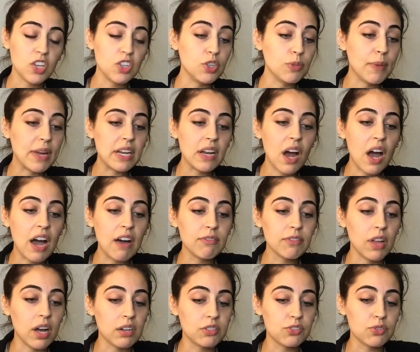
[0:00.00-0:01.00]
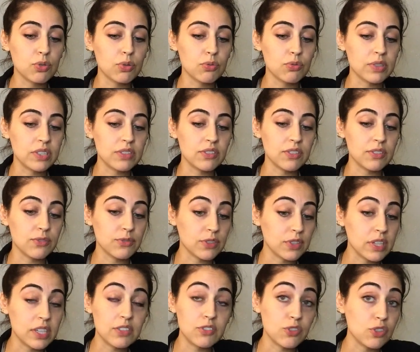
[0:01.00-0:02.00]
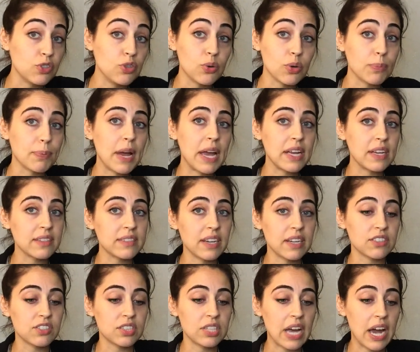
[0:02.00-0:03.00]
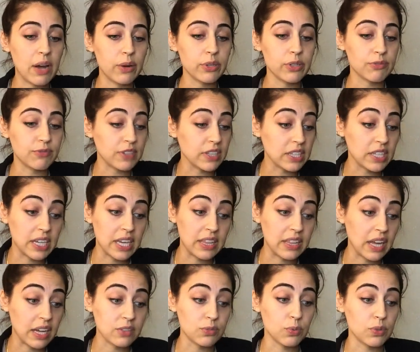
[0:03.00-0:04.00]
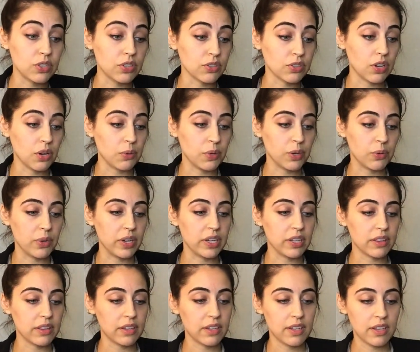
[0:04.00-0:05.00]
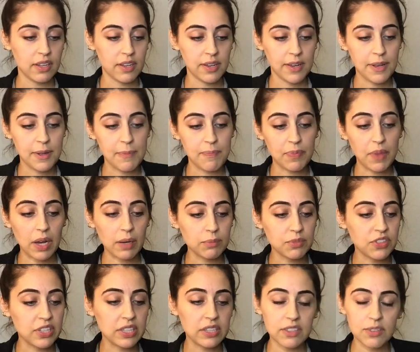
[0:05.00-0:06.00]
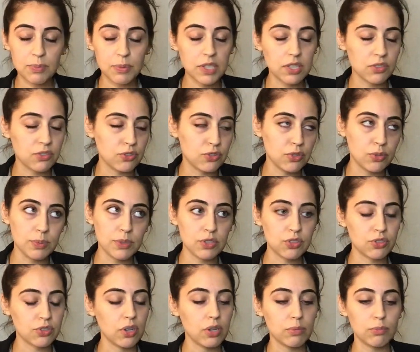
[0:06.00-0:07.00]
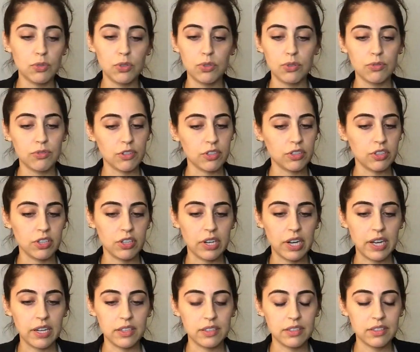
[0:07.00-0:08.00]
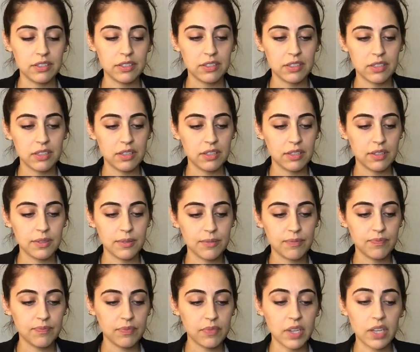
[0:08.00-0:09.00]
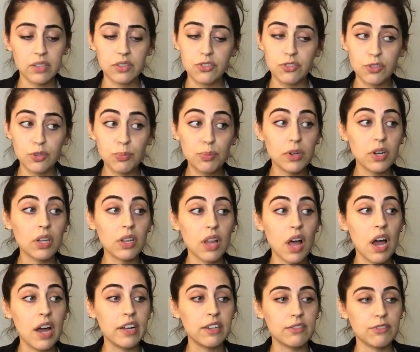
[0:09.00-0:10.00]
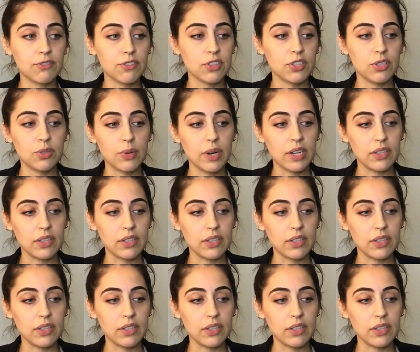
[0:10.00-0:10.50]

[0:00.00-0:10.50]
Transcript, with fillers: you may not have logical reasons for this. You're paying attention to how you're feeling, and that's what you're going with. I'm seeing this be a super strong move on your end and super aligned for you